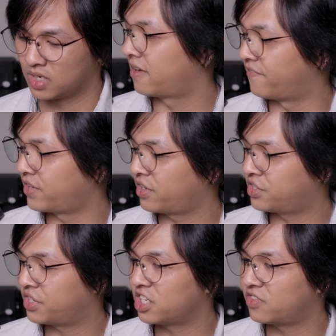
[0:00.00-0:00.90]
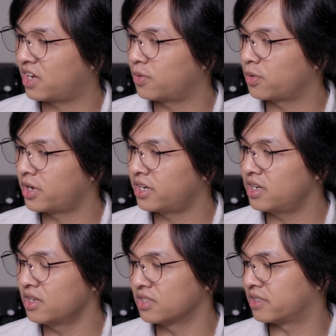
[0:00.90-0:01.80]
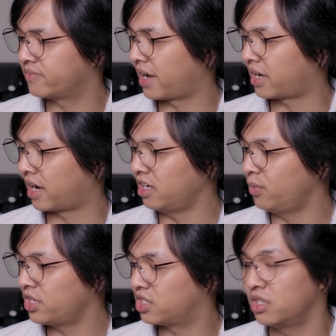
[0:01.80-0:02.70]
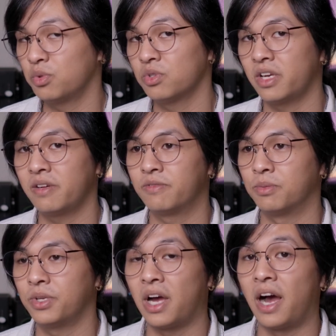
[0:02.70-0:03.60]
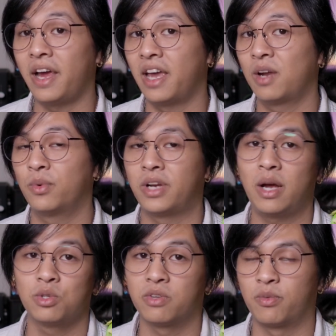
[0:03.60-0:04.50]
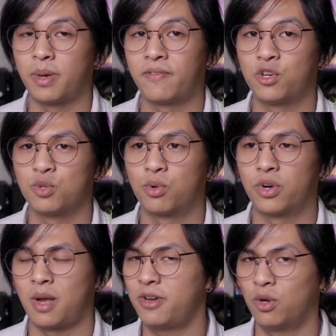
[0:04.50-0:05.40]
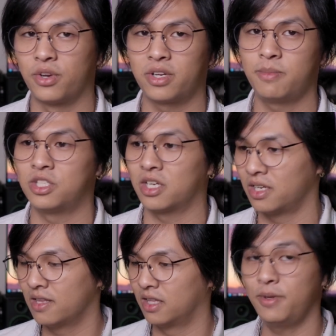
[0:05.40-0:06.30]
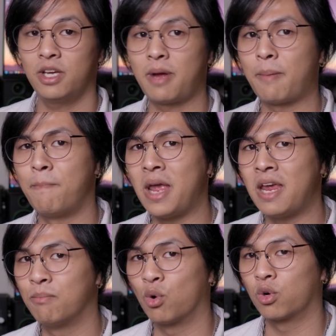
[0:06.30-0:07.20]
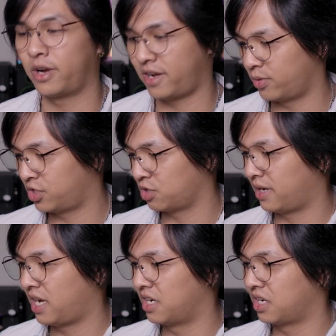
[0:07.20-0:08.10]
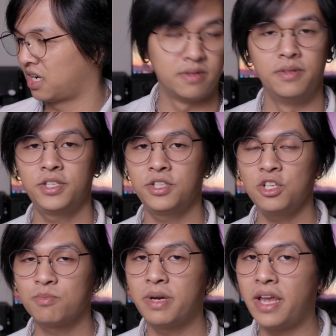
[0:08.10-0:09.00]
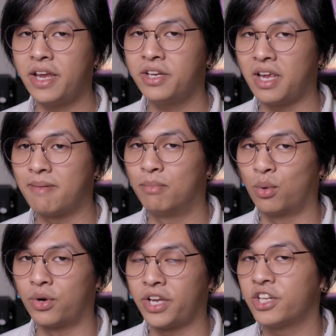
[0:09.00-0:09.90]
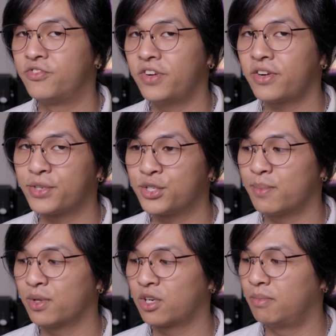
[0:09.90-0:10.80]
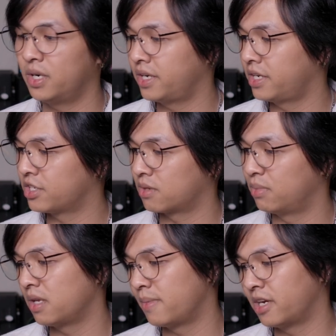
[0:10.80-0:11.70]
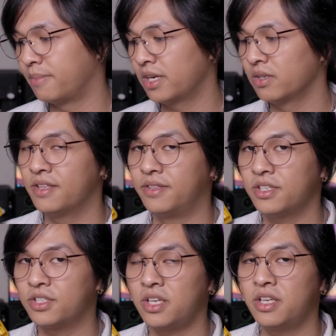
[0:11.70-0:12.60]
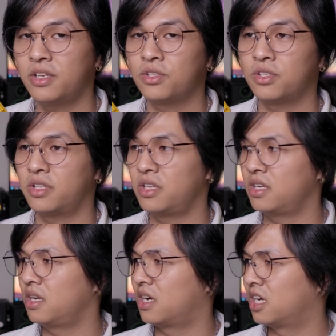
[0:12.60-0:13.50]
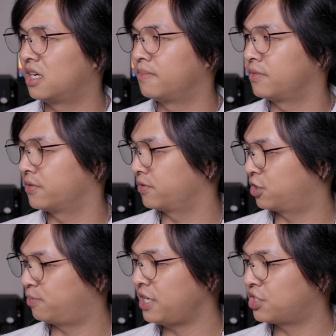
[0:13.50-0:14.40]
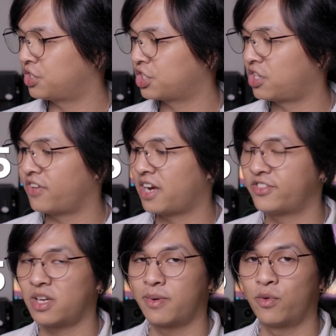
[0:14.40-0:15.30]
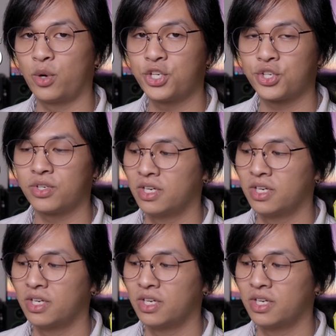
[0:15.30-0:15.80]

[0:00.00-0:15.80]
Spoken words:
very satisfied with what it is, and I kind of wish this was like something I had when I was looking for my first board. I mean, hold on, give me a second. Let me get my main board right now, which is my end game. This is my end game board. It's very similar, but it is completely made of metal. This is the Space 65 Cyber Voyager.